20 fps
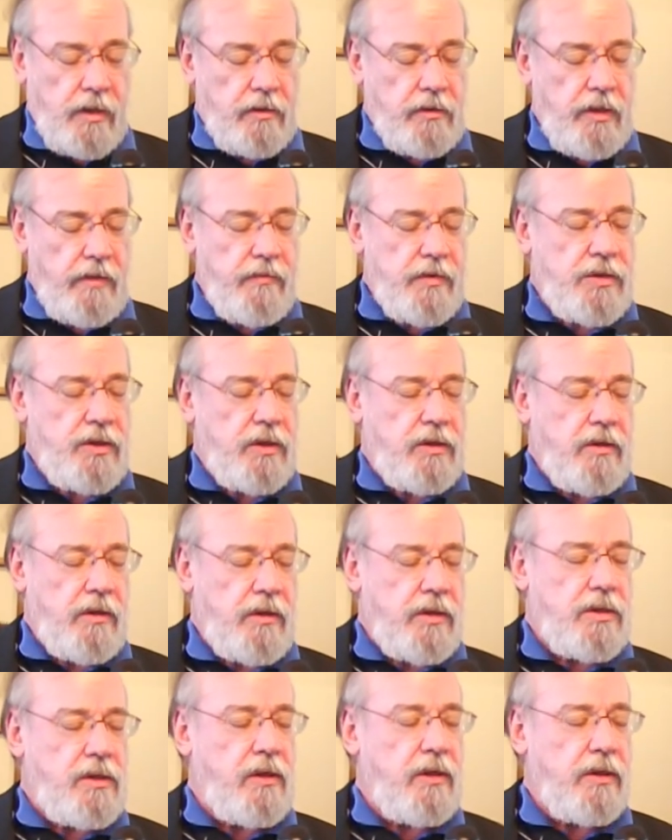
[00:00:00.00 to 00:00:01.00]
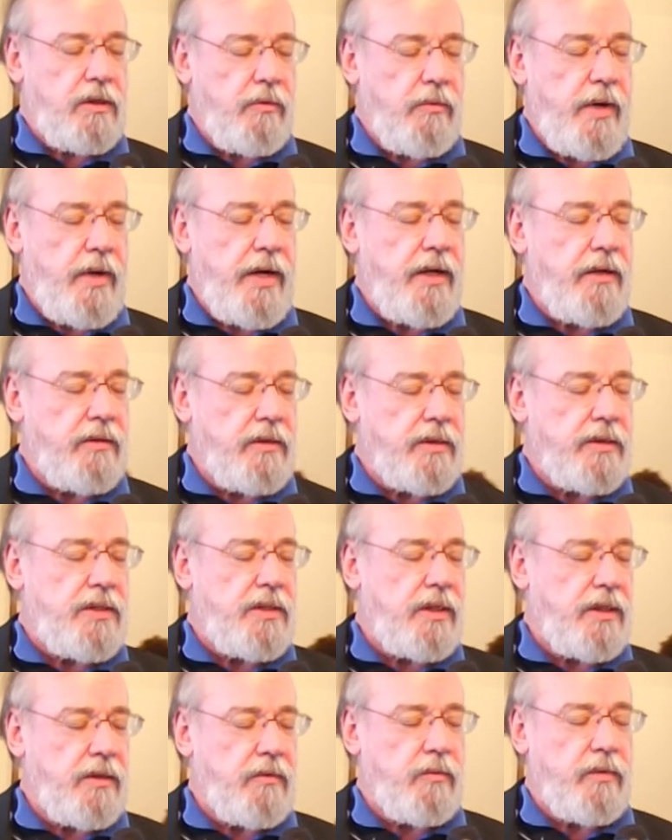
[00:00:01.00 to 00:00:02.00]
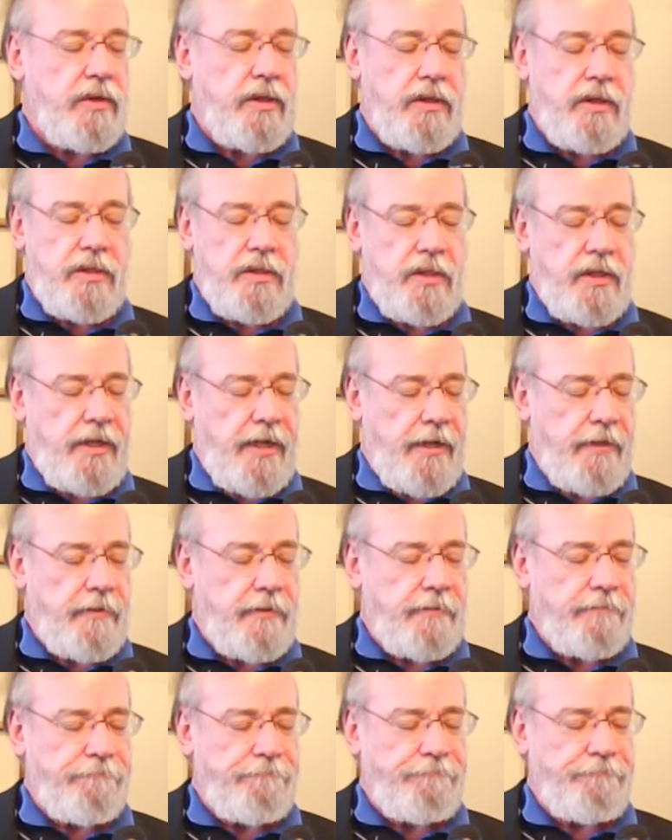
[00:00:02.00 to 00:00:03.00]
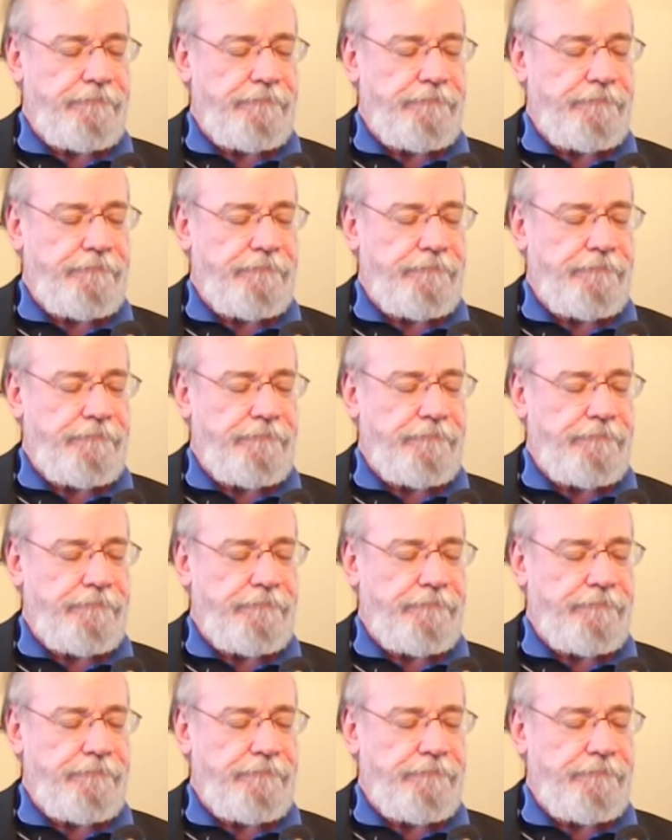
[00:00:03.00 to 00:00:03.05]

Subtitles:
Give us the courage to look around and see that we're in this together.